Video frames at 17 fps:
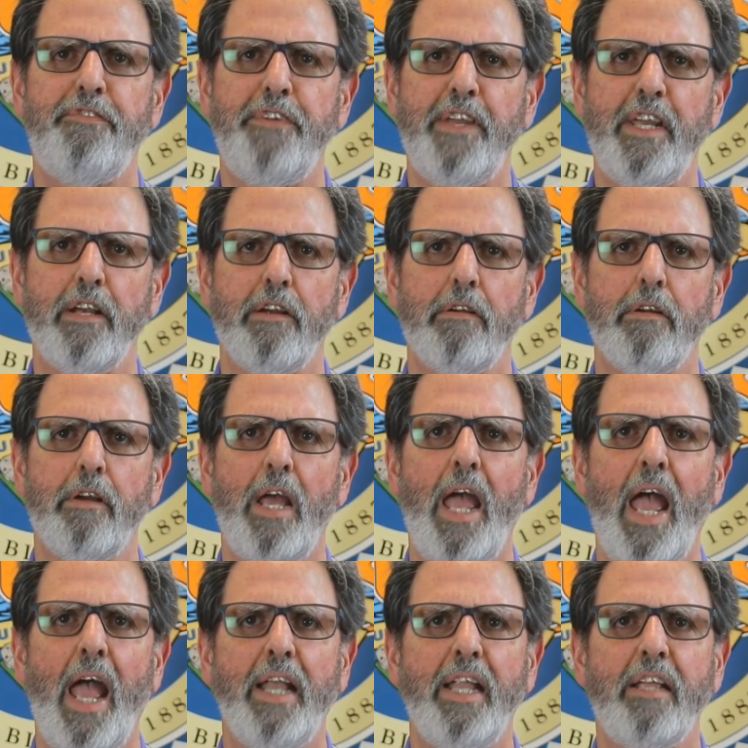fear,
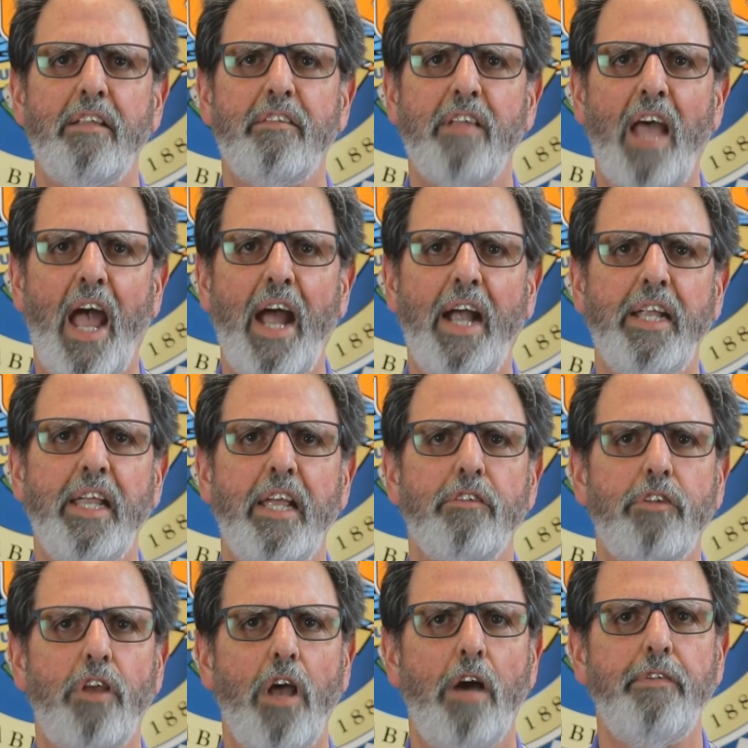and anxiety
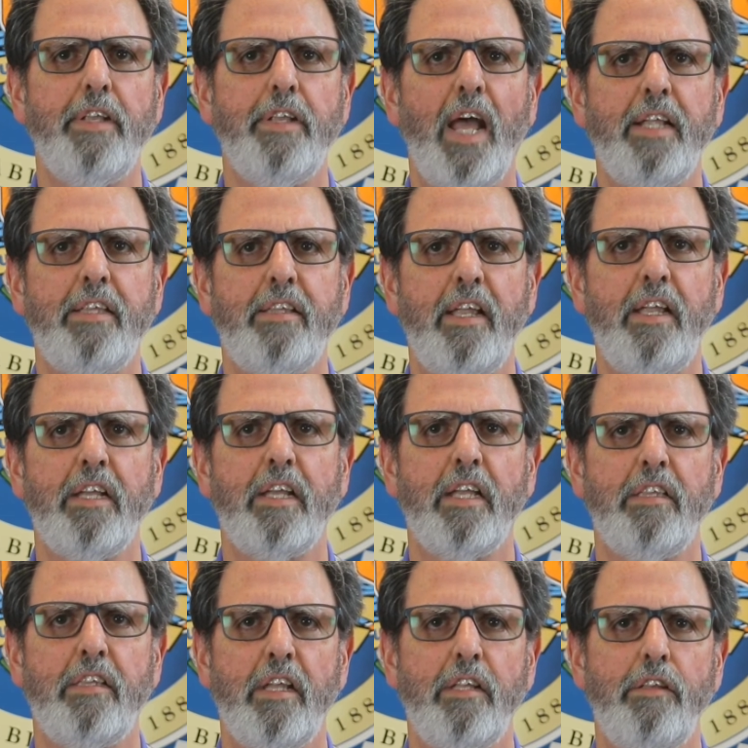as COVID 19
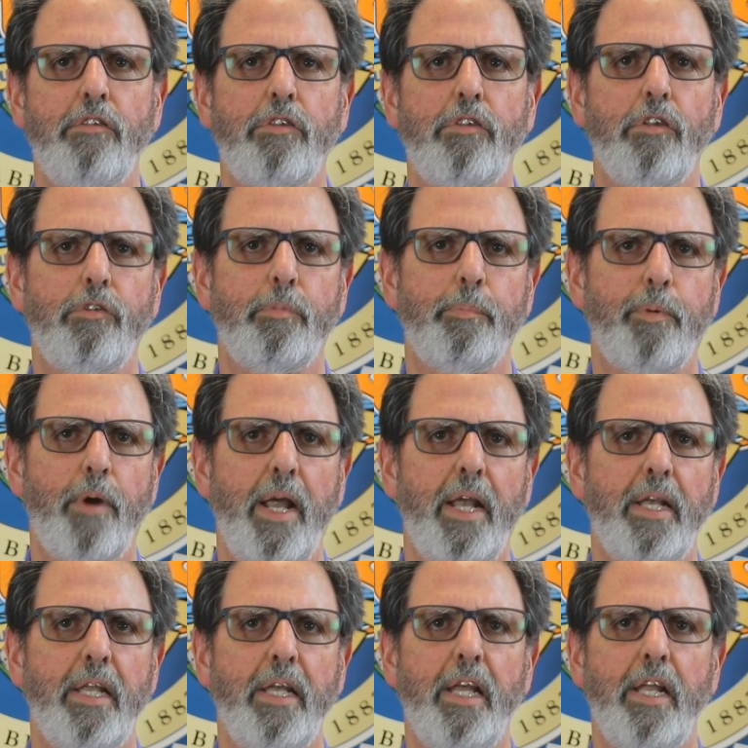continues to
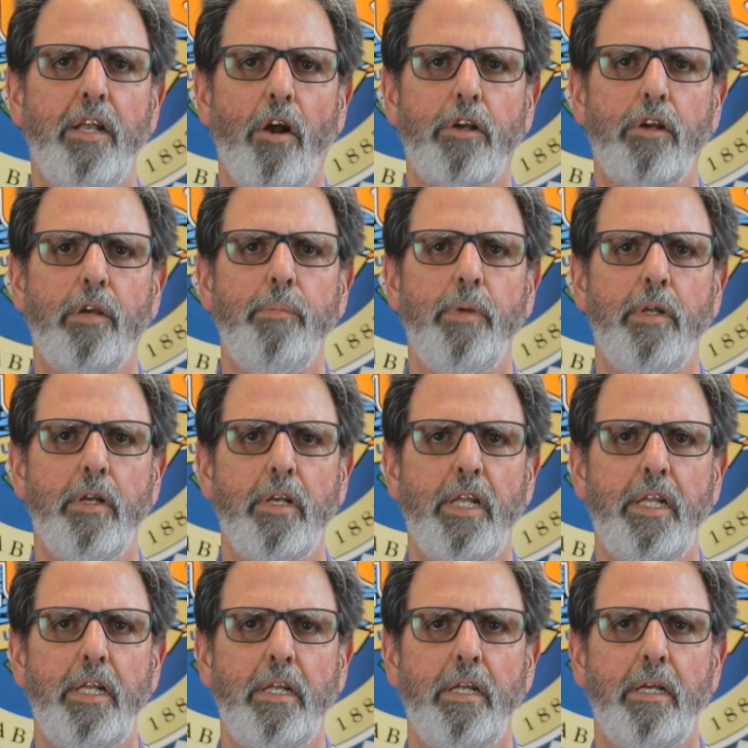spread in our
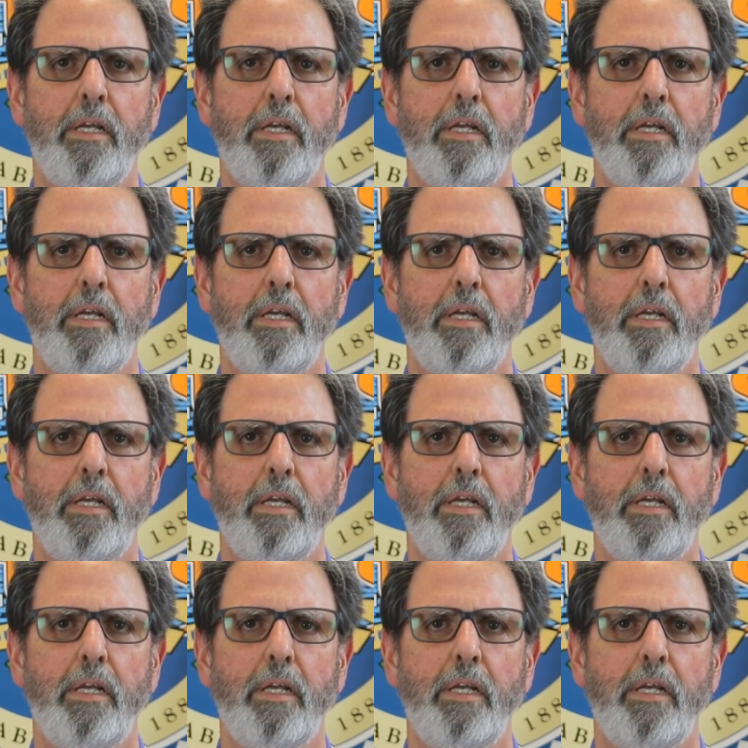community.